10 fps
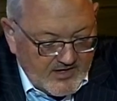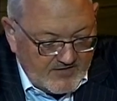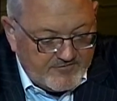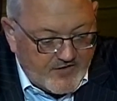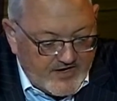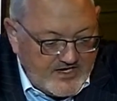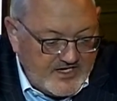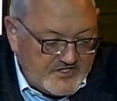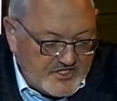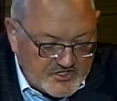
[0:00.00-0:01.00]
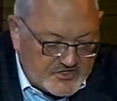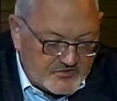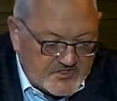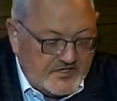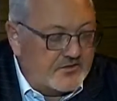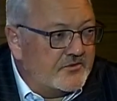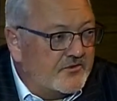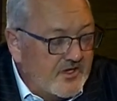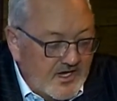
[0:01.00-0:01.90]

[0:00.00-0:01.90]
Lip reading: And finally, digital skills.